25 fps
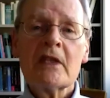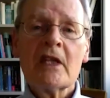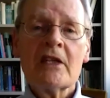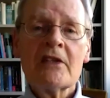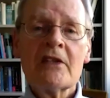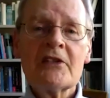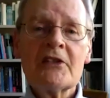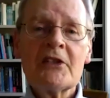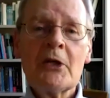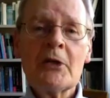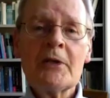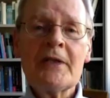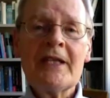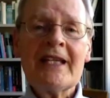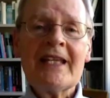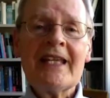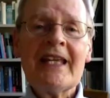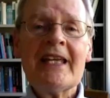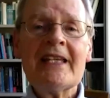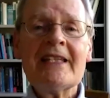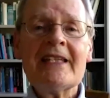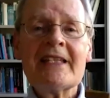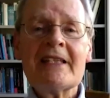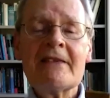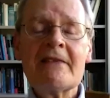So, in the
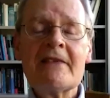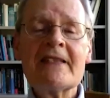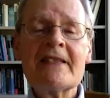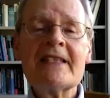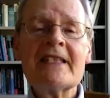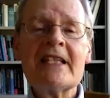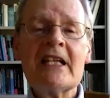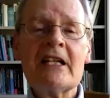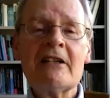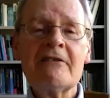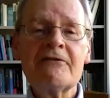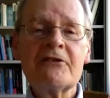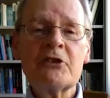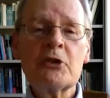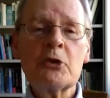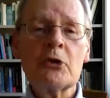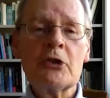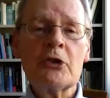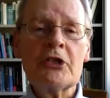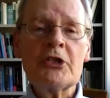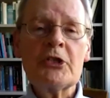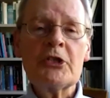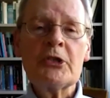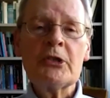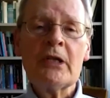case of the self
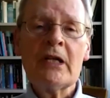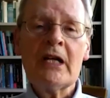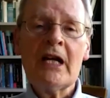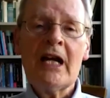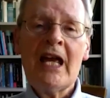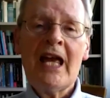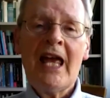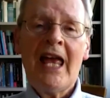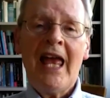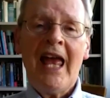torture,